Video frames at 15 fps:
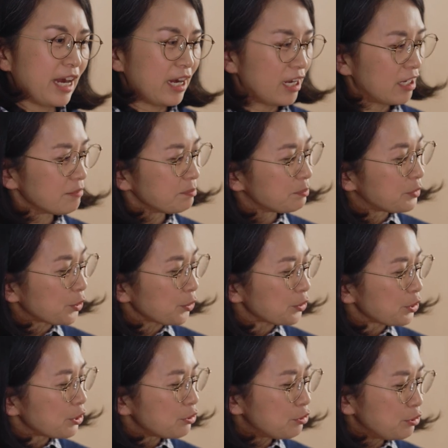I have
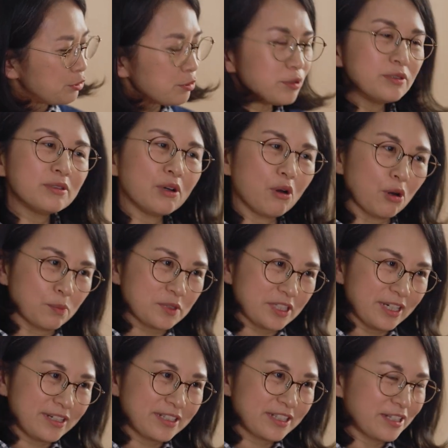brought two
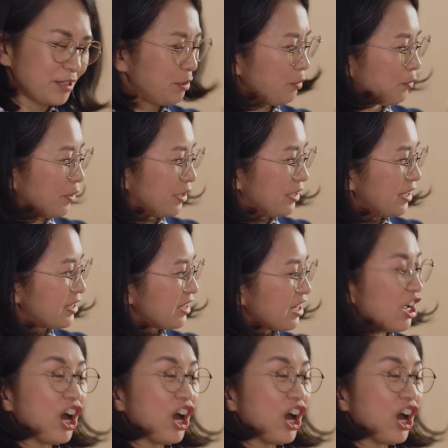objects. One is